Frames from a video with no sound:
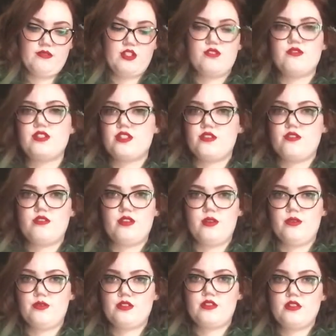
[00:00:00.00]
She was so
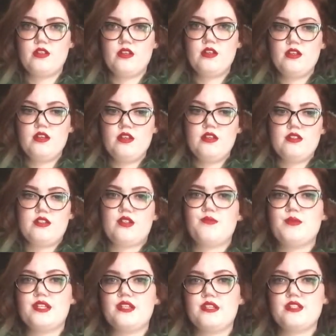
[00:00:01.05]
close to
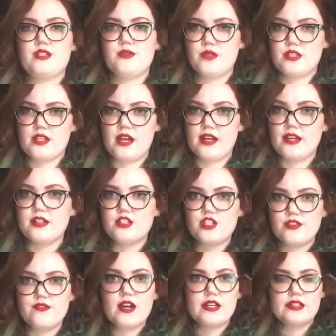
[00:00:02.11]
committing suicide when
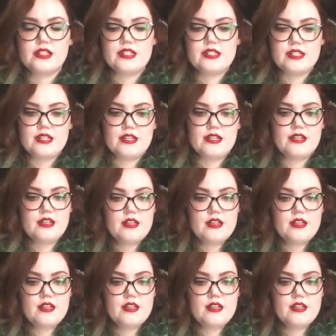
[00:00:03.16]
she finally did,